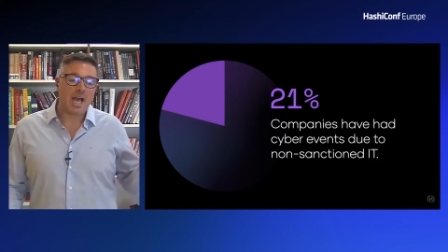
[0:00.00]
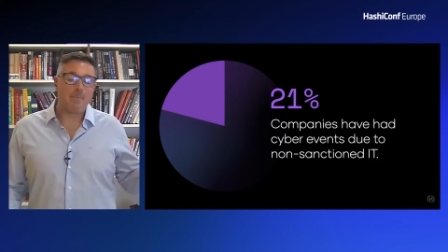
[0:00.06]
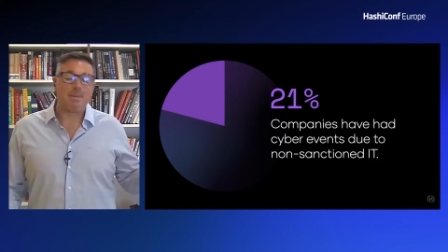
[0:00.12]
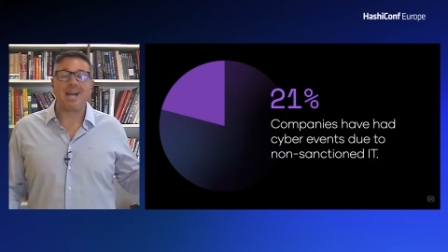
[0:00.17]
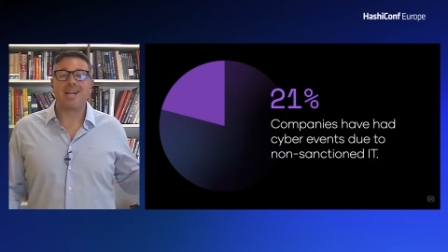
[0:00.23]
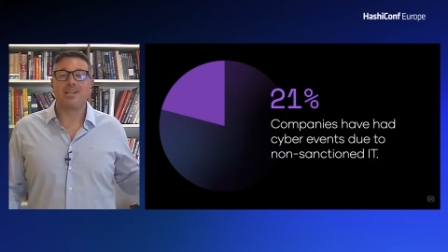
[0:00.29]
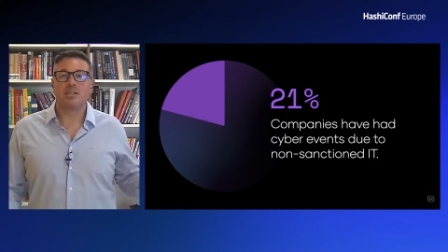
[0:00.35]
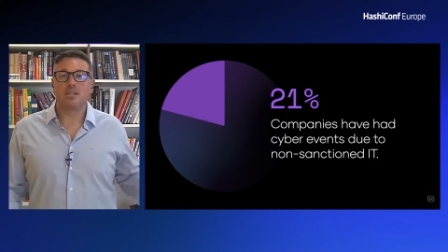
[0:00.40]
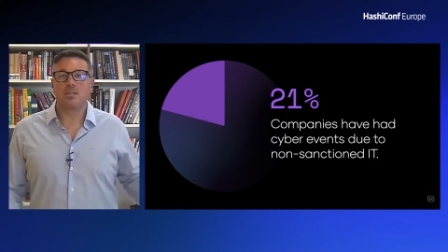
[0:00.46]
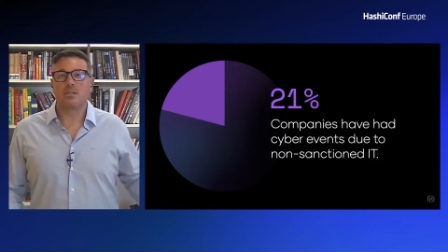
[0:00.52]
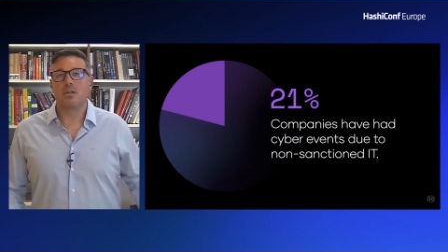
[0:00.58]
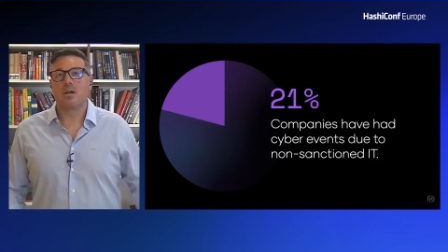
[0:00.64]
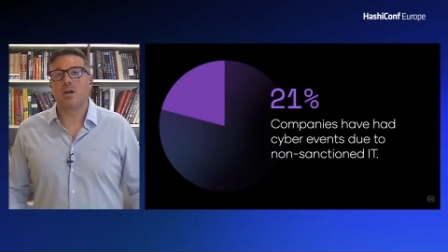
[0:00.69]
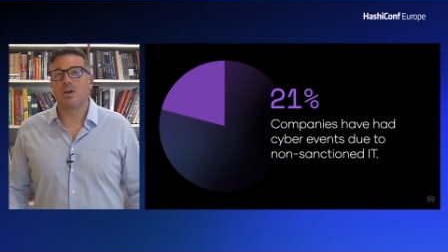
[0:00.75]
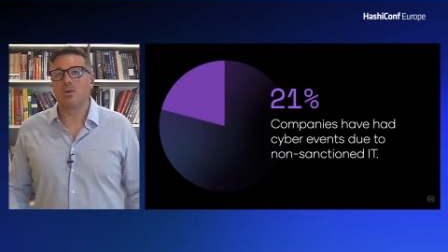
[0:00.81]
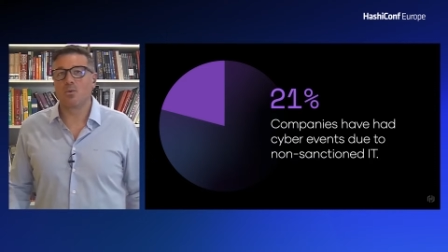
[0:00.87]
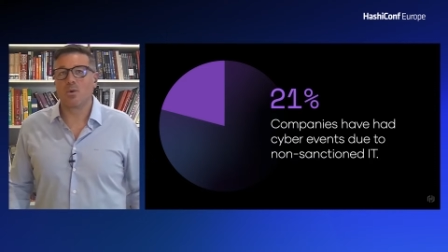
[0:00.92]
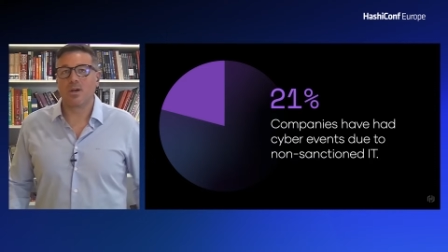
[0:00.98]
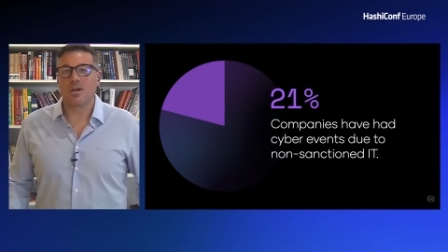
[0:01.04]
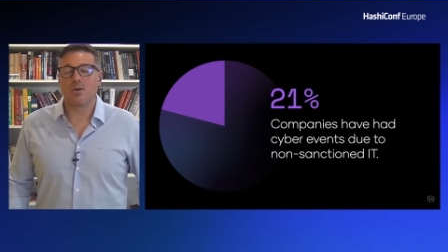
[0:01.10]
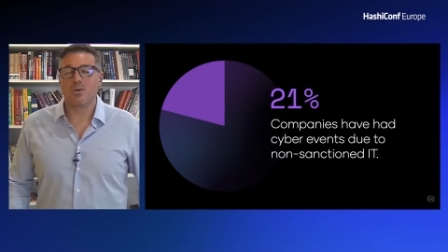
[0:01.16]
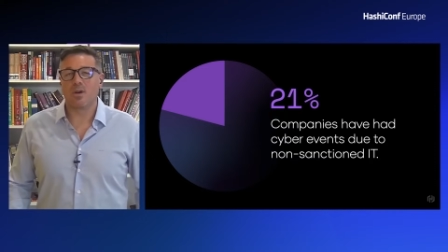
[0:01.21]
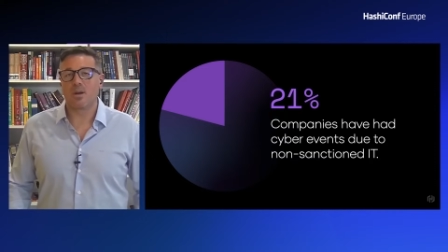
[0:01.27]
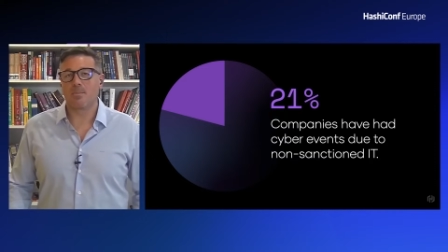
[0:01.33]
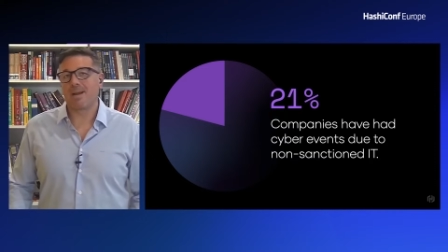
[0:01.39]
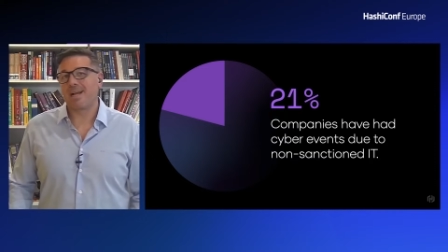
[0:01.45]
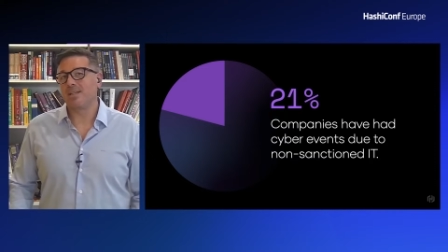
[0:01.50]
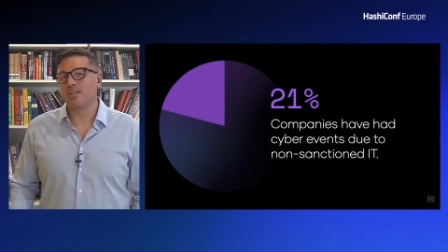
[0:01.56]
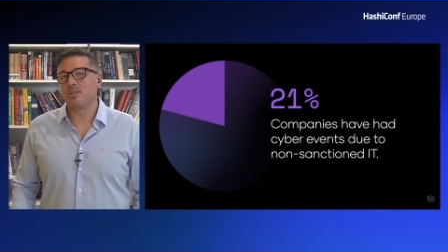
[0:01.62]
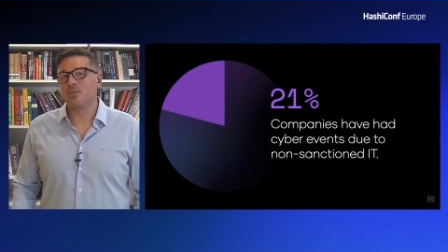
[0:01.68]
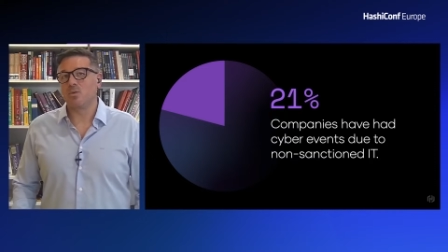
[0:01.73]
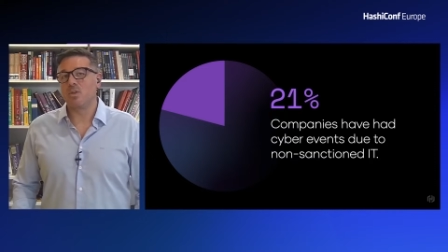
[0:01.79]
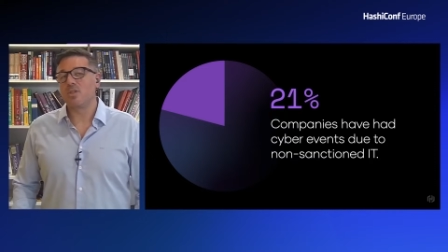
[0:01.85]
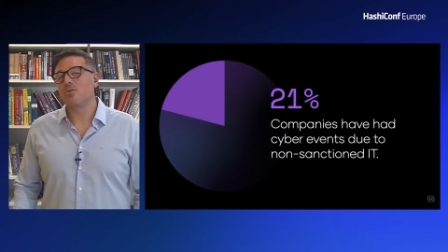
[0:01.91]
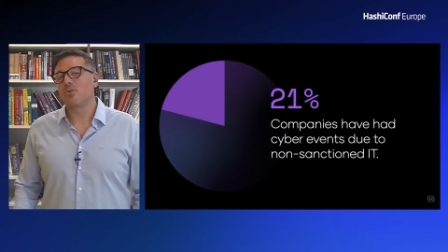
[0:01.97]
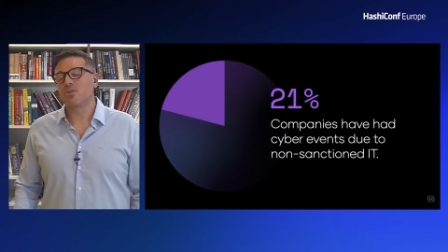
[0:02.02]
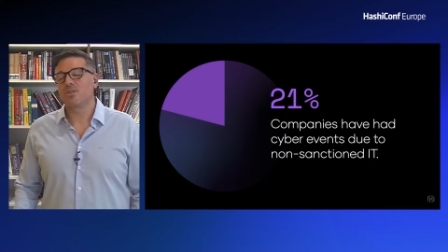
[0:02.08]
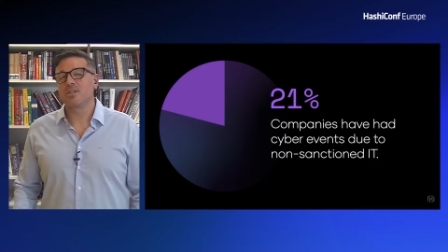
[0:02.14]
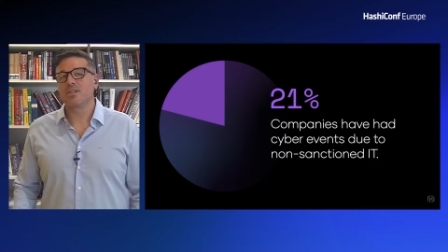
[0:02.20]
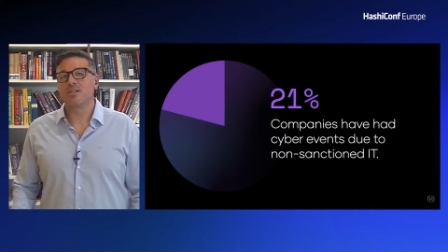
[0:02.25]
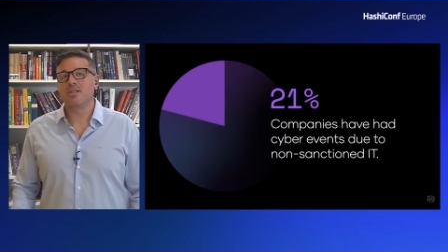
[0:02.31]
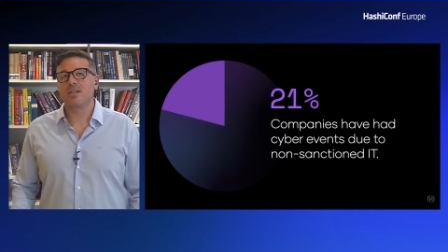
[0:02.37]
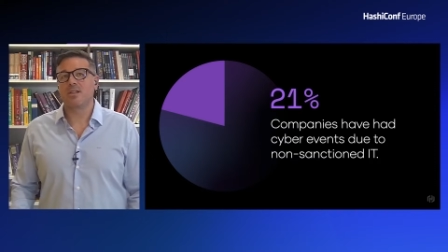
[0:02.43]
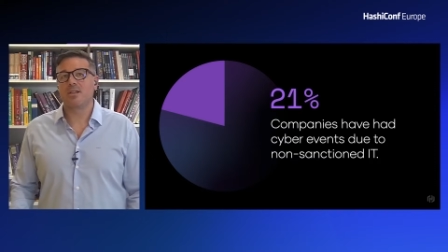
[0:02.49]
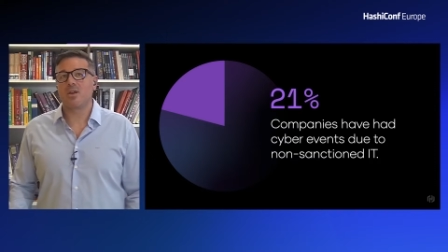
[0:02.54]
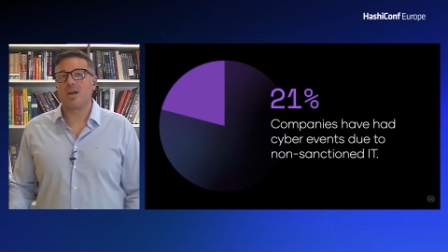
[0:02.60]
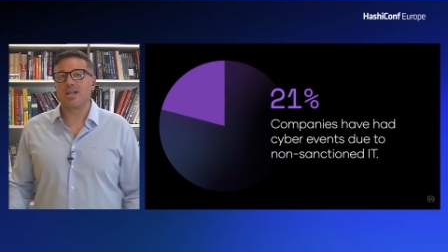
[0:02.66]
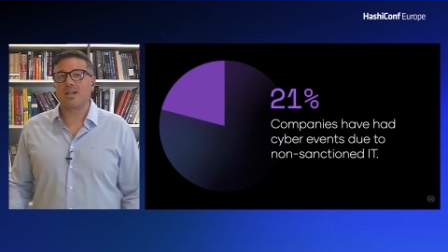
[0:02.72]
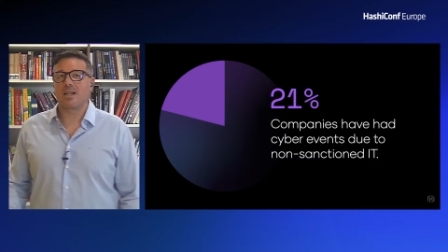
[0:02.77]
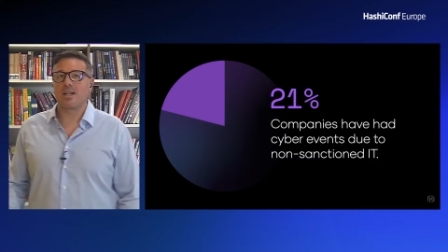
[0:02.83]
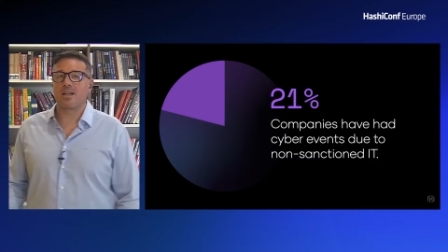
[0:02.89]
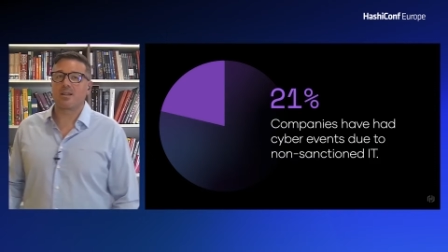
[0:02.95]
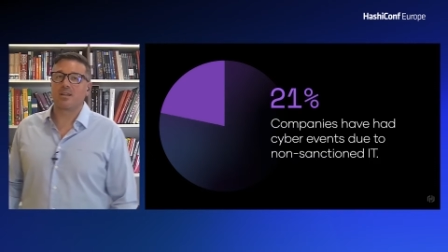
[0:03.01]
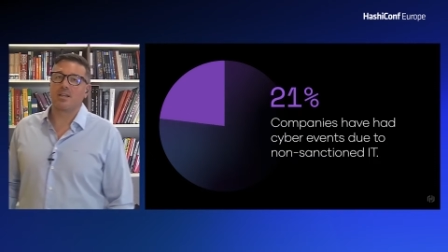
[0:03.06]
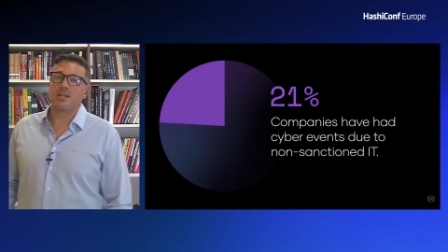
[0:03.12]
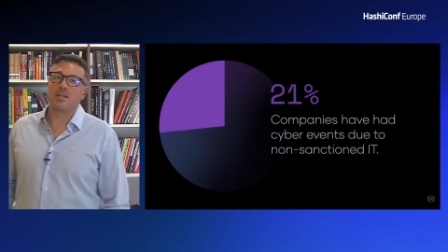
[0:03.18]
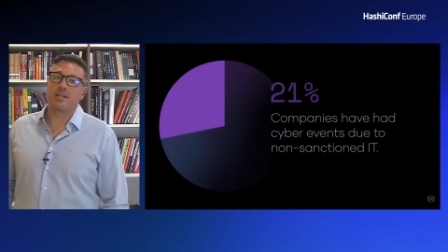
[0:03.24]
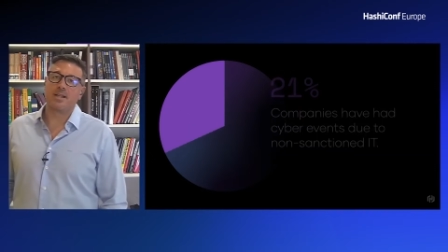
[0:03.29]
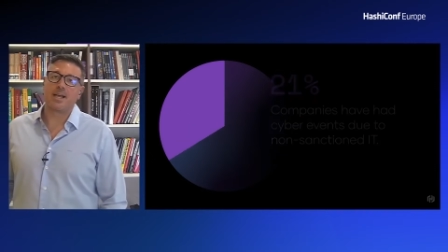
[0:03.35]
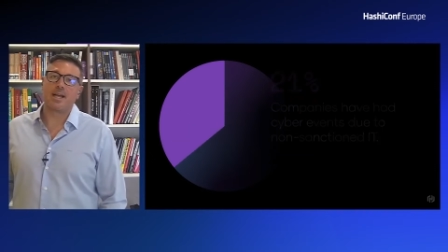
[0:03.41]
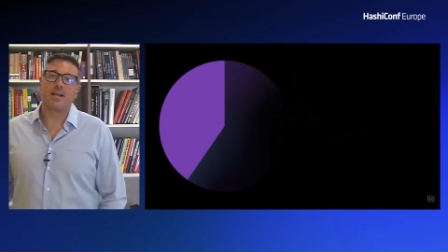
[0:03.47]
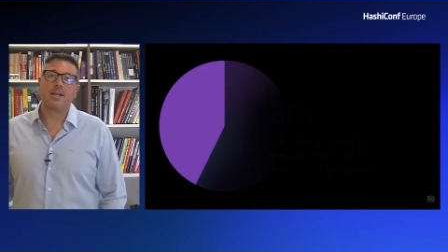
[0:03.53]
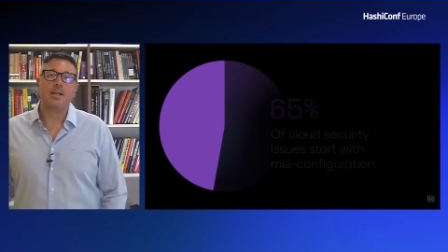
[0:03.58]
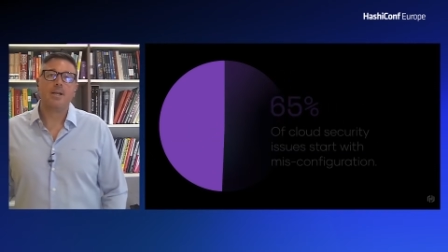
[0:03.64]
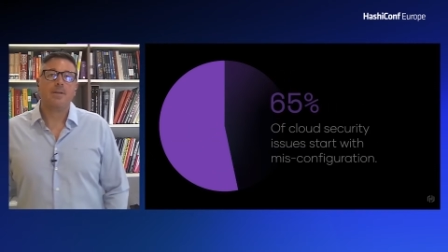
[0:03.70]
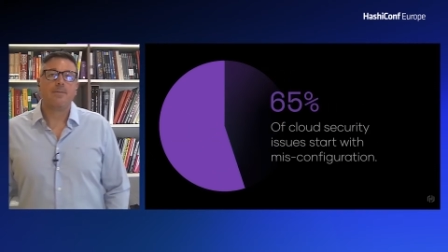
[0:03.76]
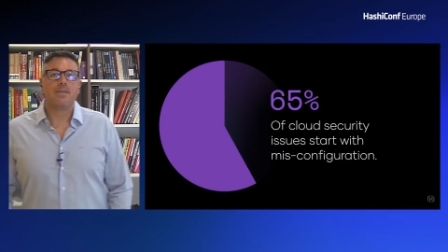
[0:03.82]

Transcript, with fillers: abandoned hardware or abandoned resources and that kind of thing, and that